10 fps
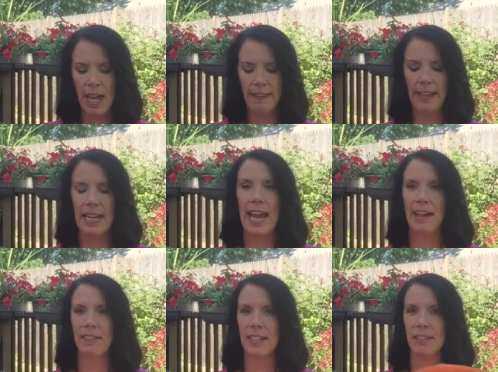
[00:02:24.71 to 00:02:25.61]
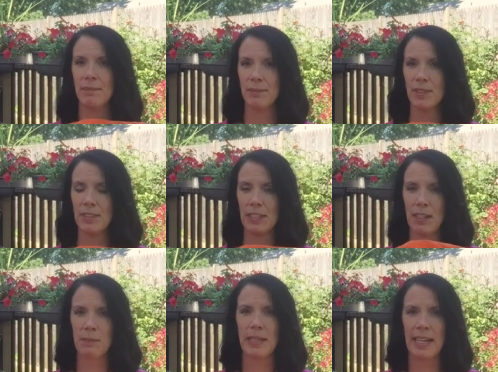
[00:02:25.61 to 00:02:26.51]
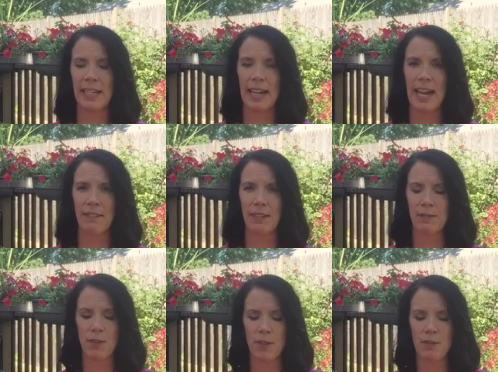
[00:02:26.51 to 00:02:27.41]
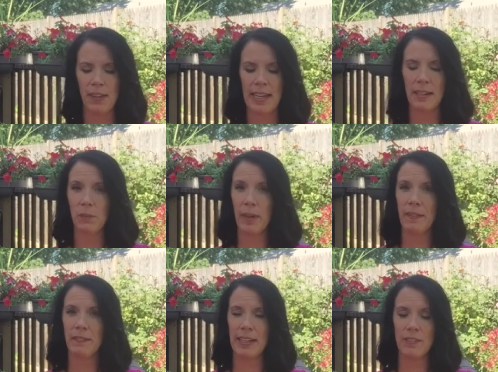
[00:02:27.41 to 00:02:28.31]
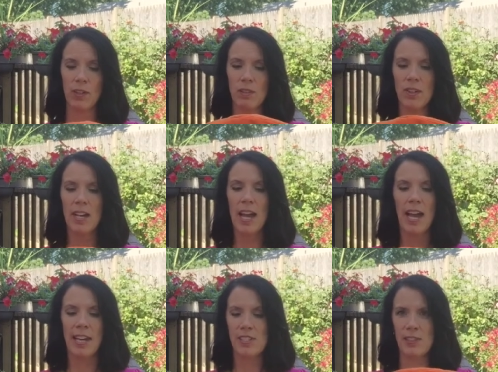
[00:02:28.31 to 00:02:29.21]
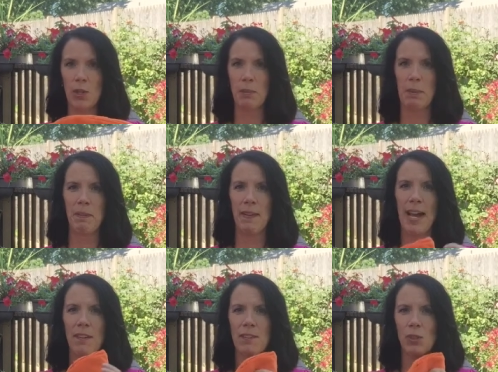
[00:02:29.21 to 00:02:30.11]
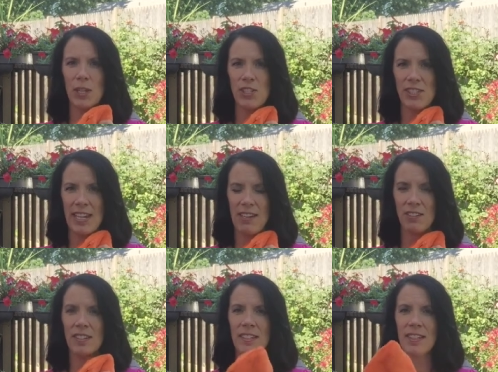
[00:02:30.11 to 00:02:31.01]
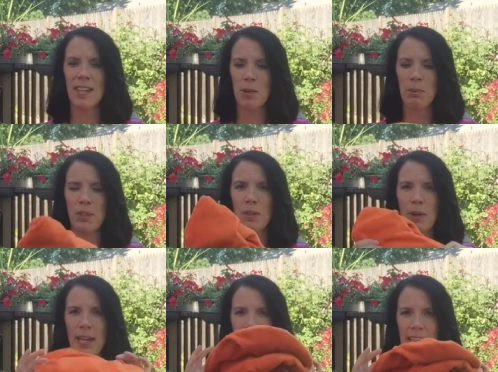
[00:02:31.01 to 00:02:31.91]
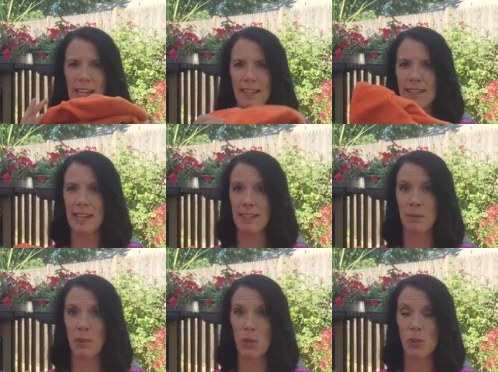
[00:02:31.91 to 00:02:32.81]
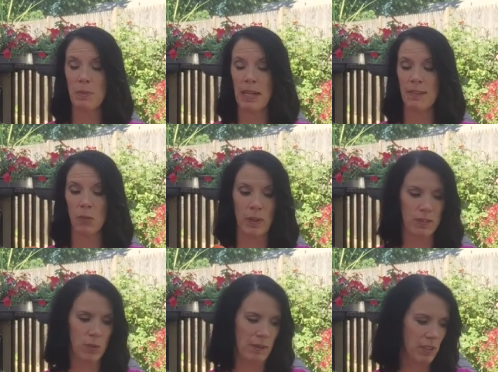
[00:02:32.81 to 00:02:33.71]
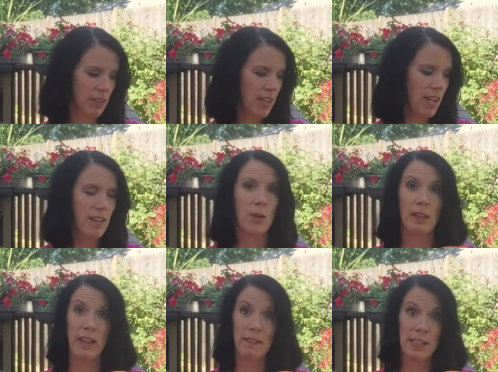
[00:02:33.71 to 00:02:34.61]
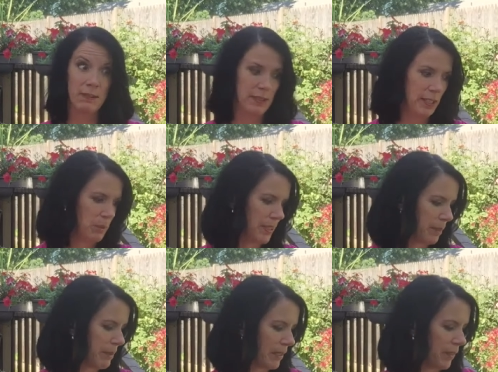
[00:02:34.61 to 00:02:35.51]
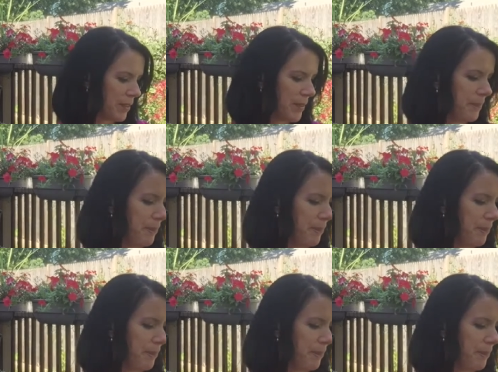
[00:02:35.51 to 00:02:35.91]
And then I have it stick around my neck. I have it for the flight. And when the flight's over, I just open up the valve, squash it down, put it away. Again, it takes up no space whatsoever. So I love the inflatable neck pillows.